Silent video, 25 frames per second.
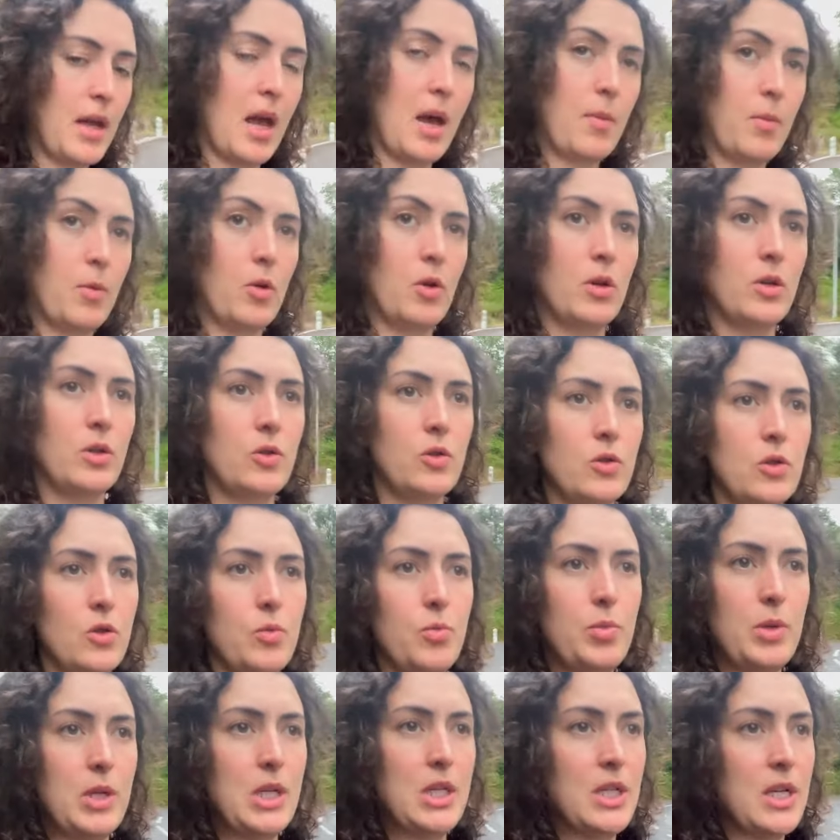I'm going to the
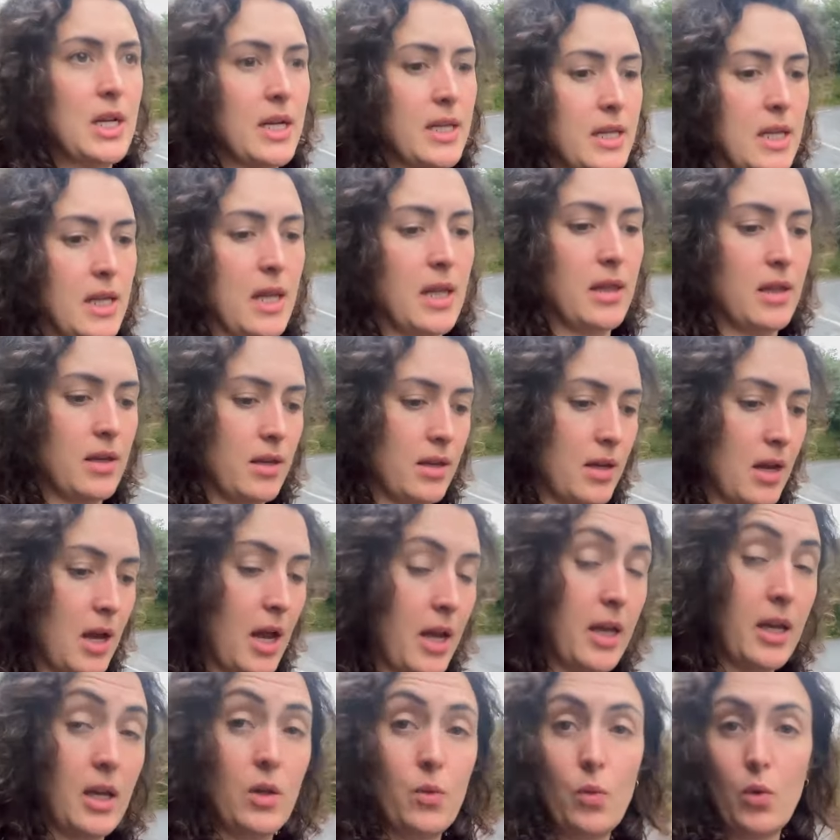beach like that. I
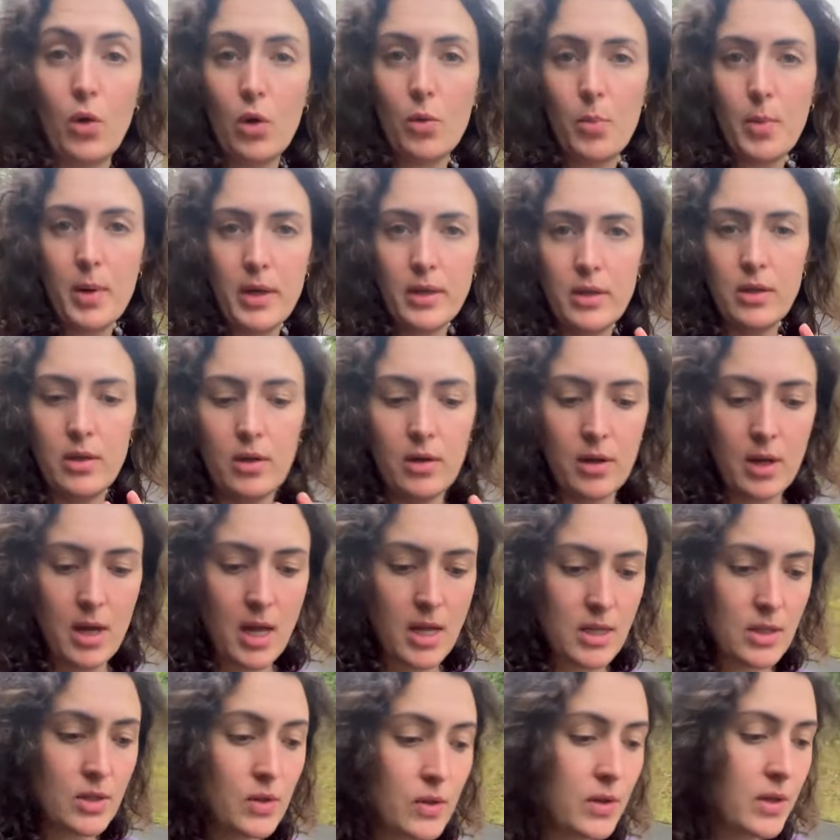can walk my dog and
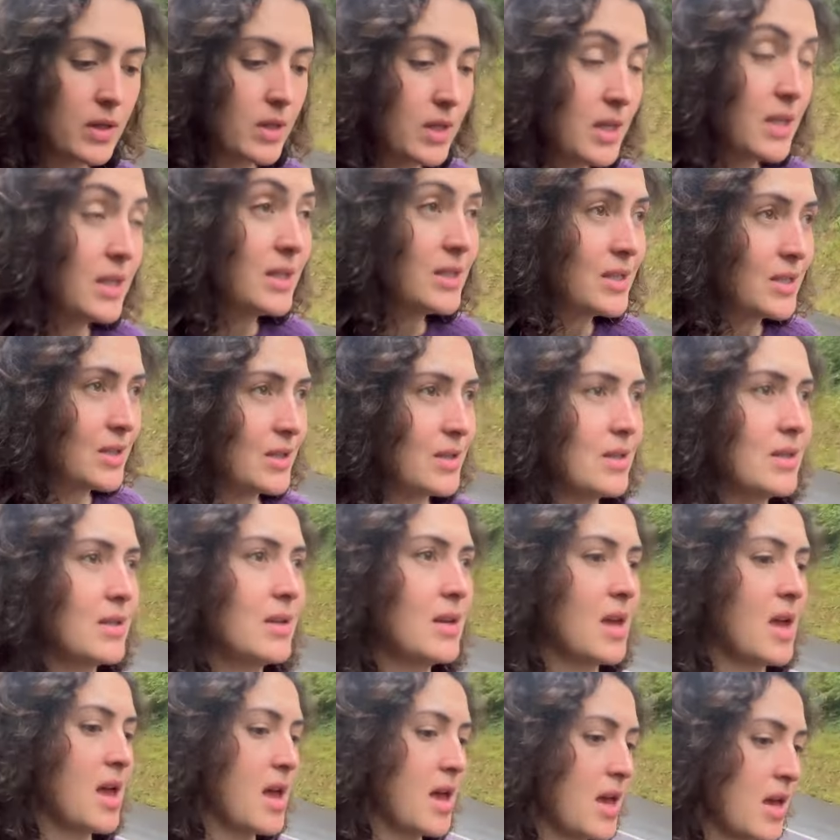the kitten
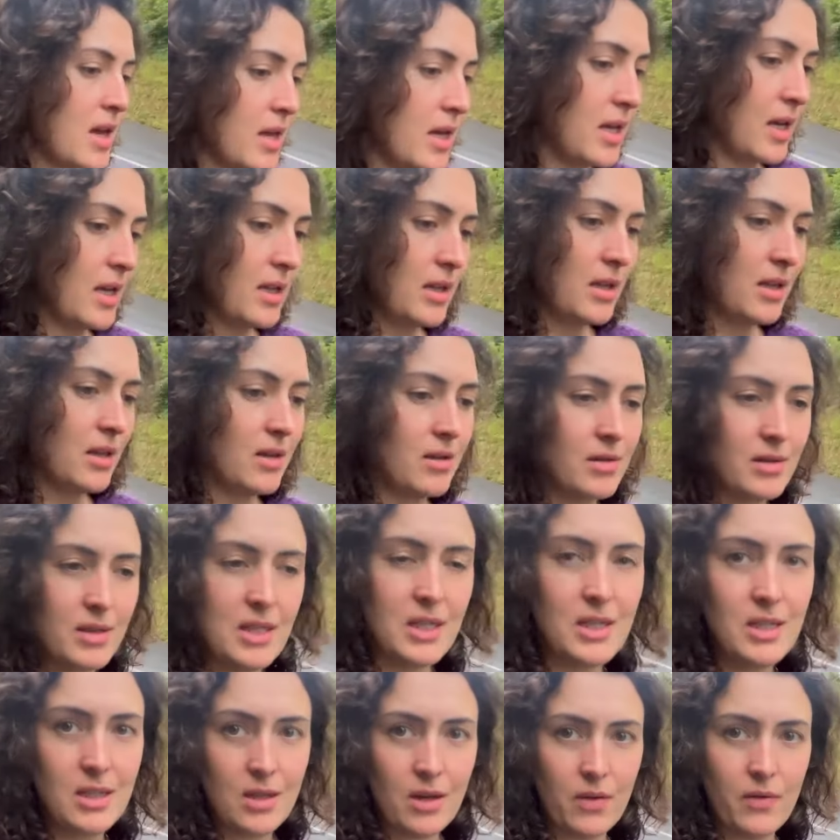can uh,
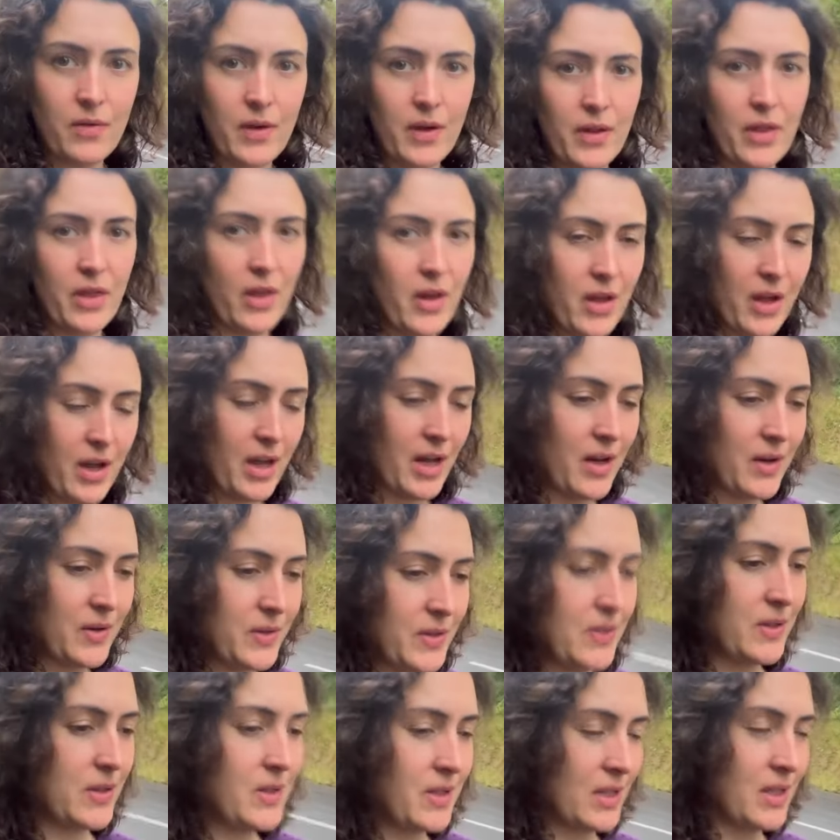discover the
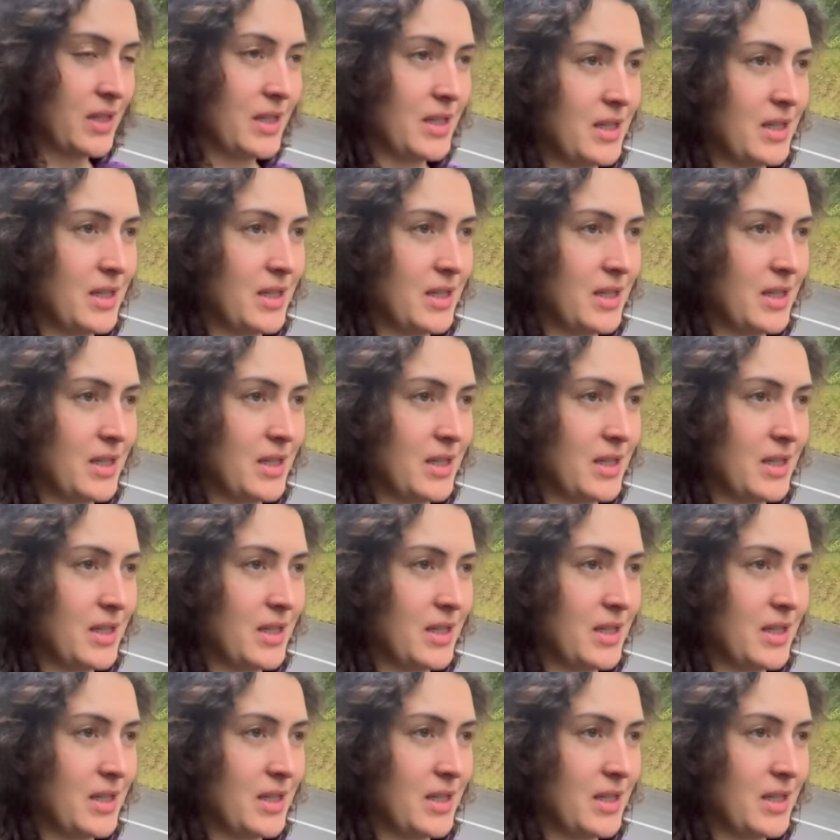house.